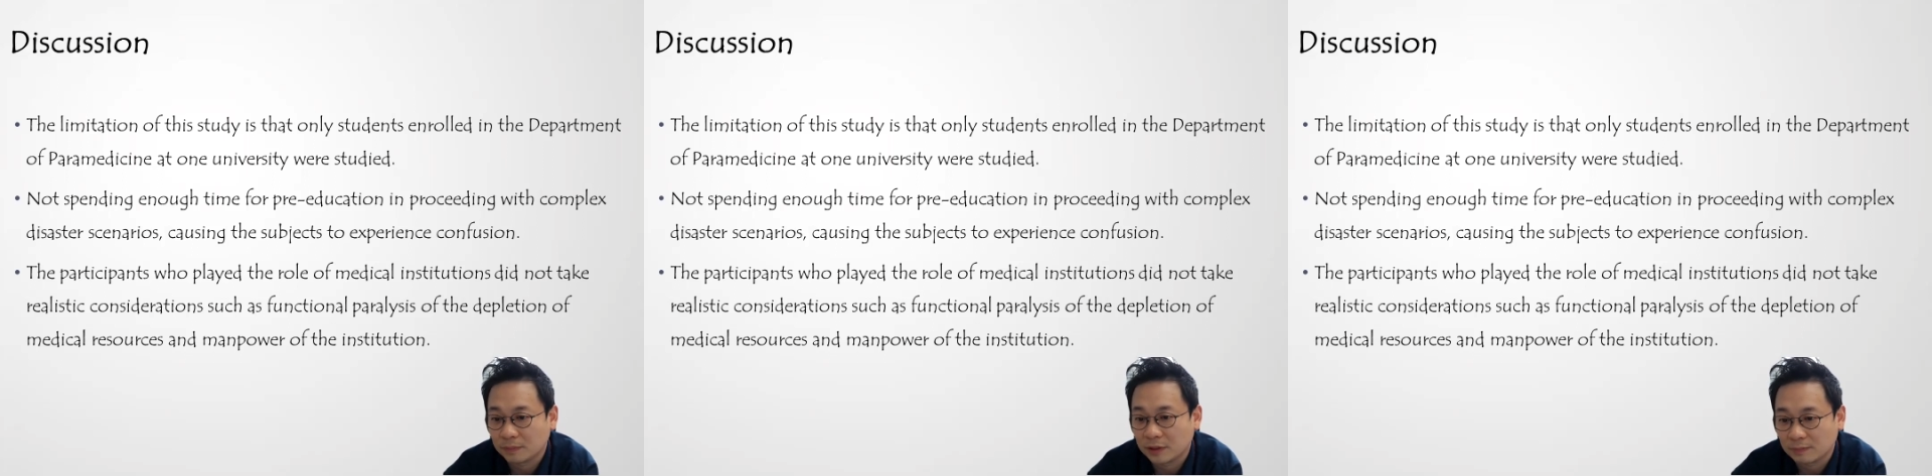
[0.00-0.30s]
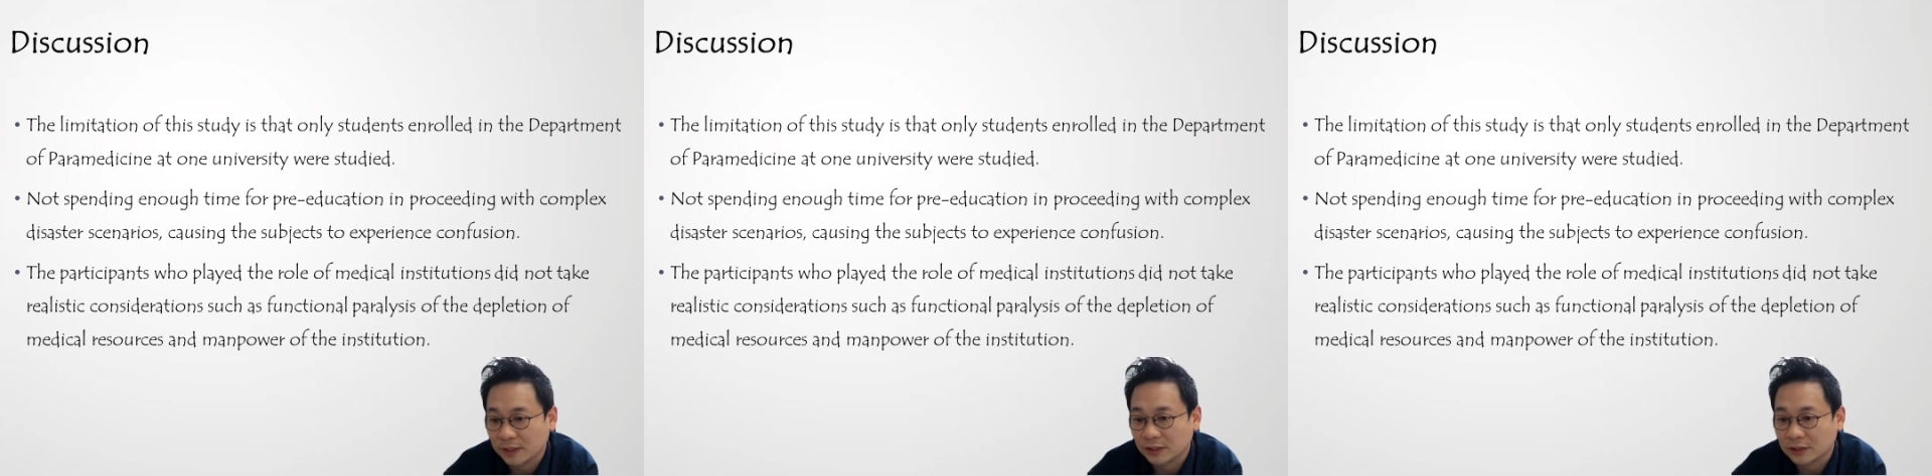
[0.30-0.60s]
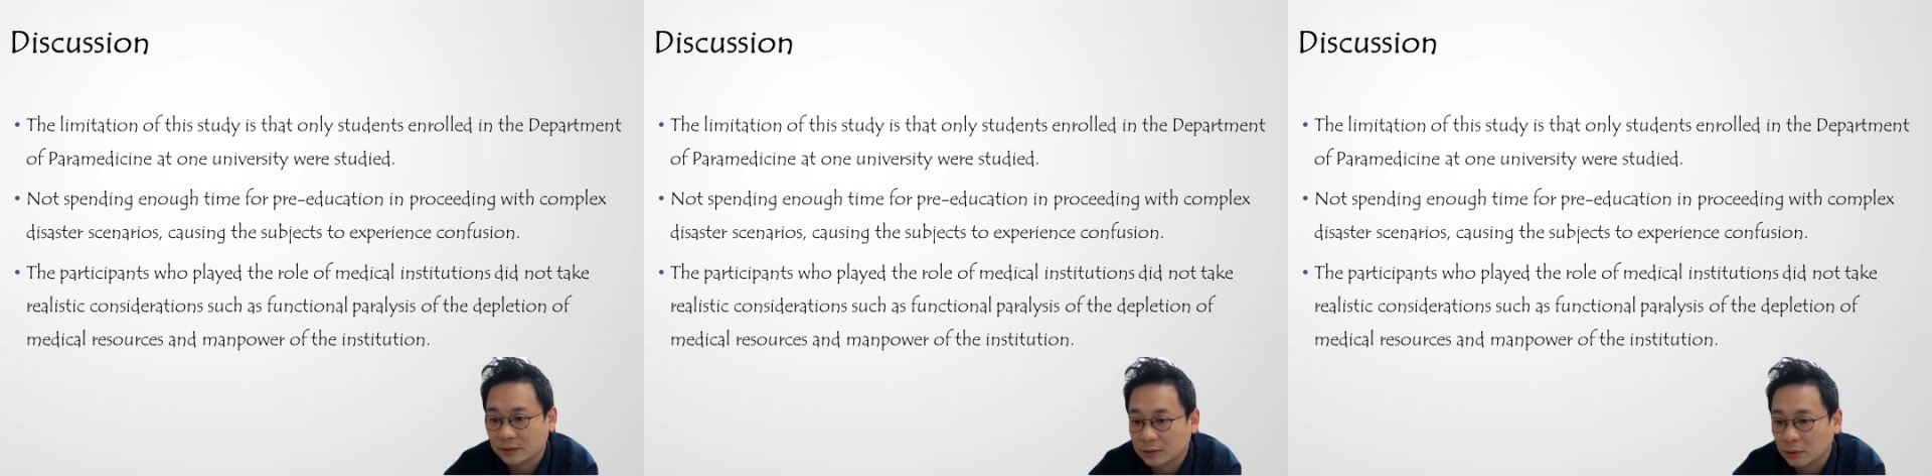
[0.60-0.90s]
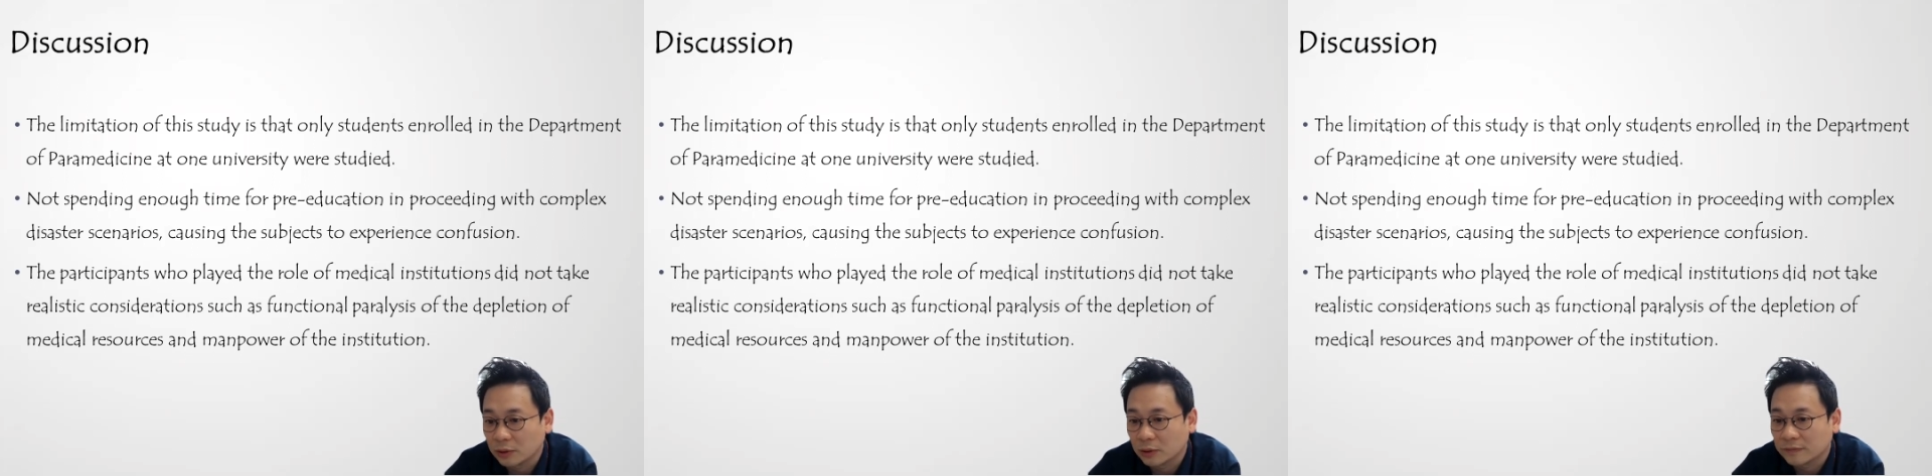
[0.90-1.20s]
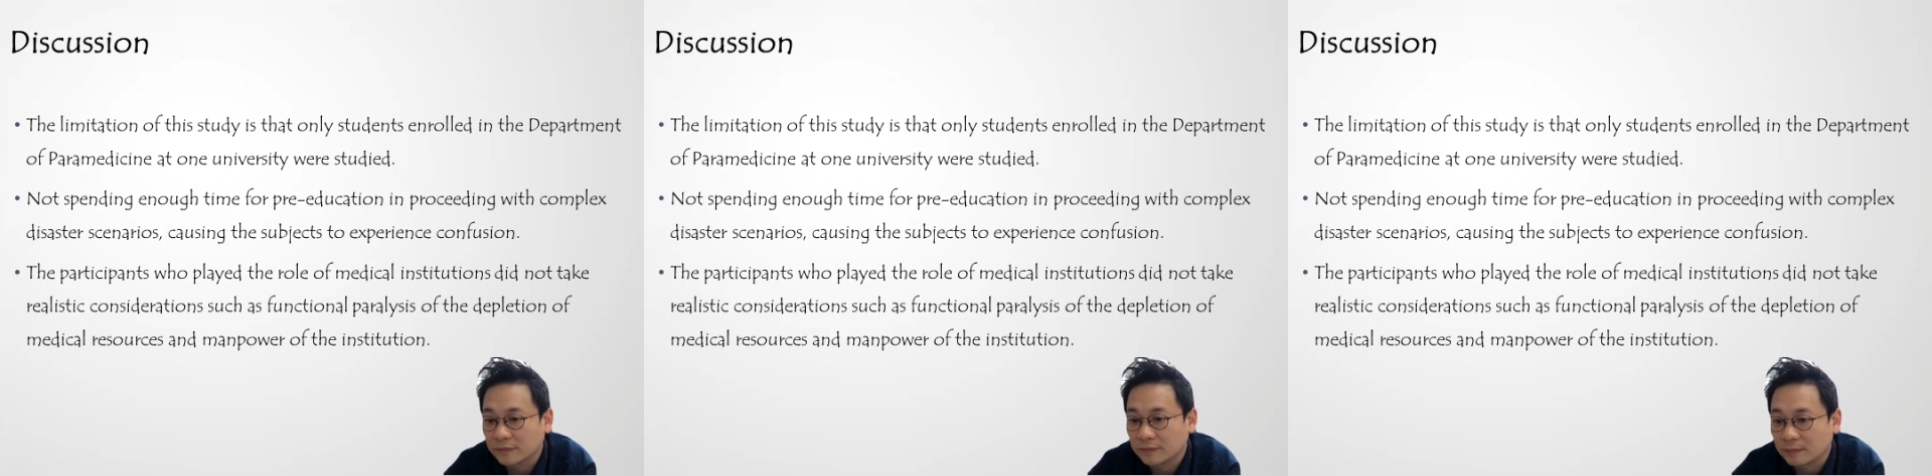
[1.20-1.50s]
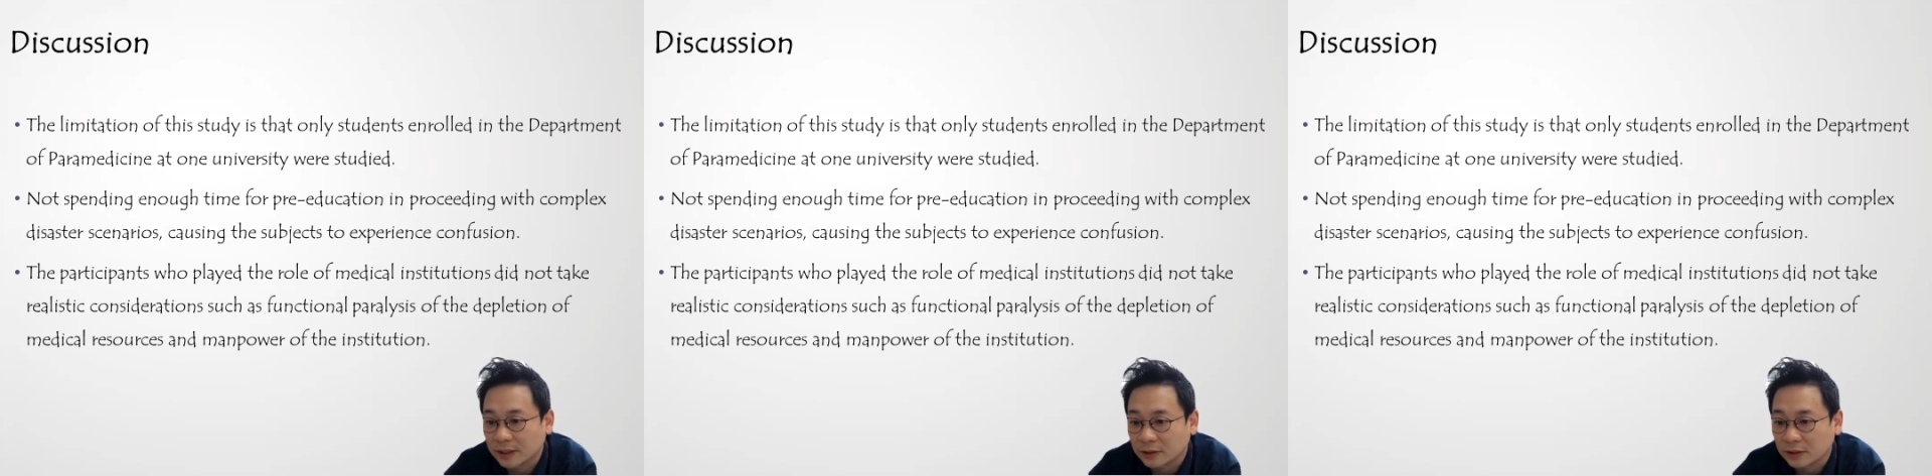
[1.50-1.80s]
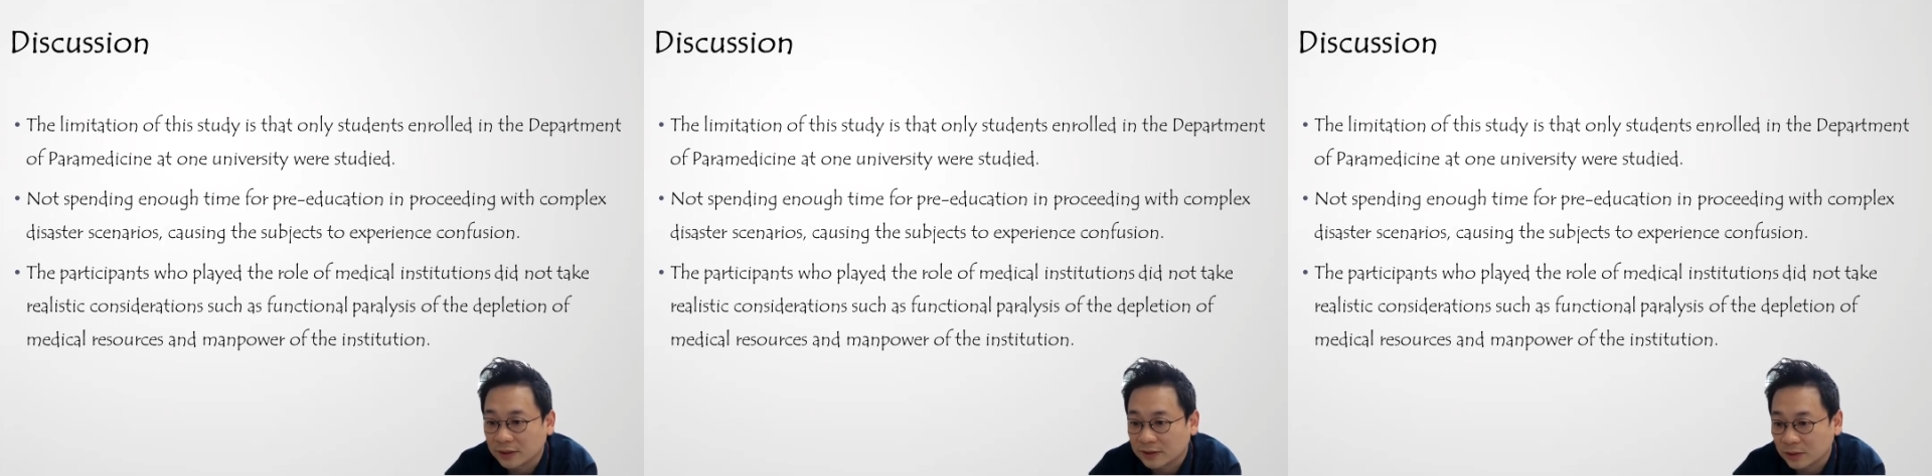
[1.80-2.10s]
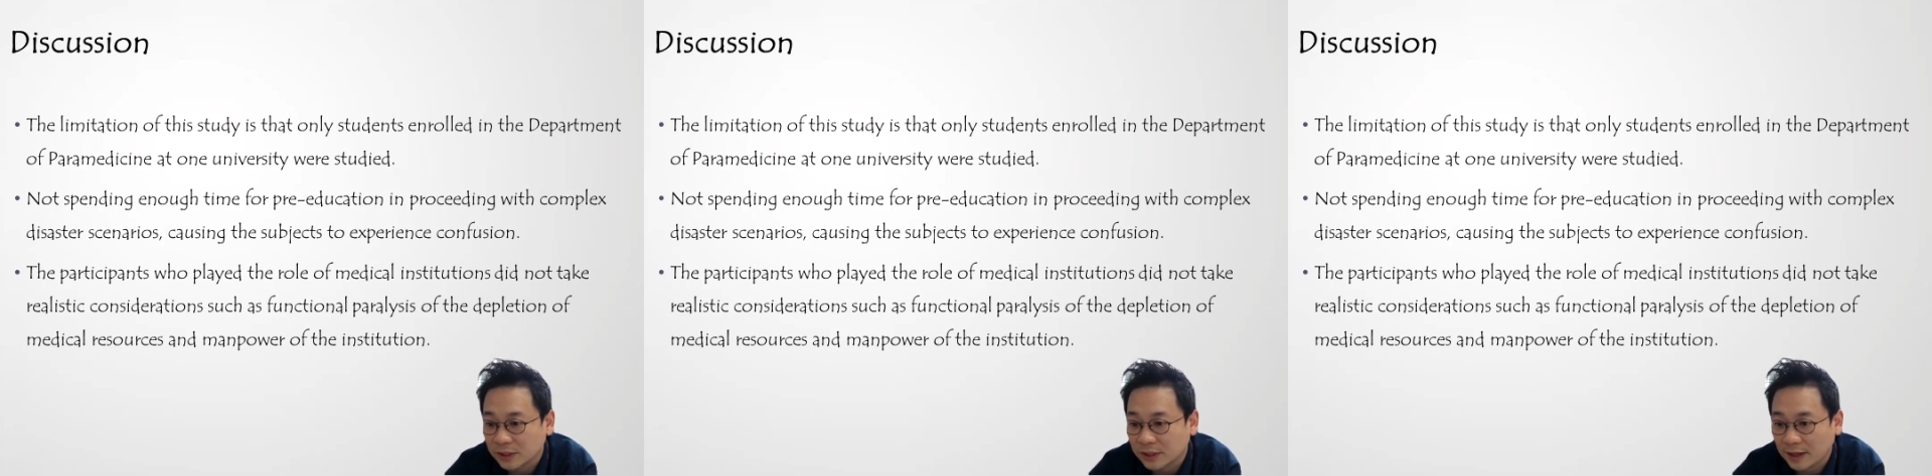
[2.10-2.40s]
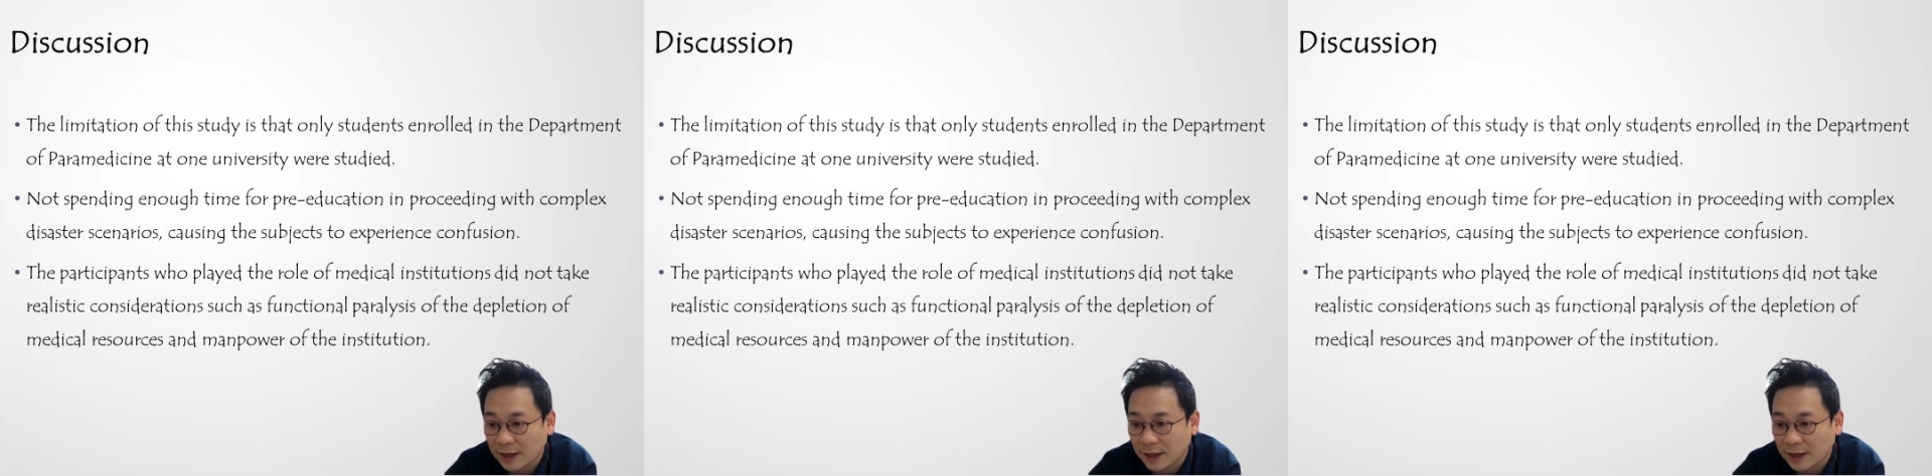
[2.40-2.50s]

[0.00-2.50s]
depletion of medical resources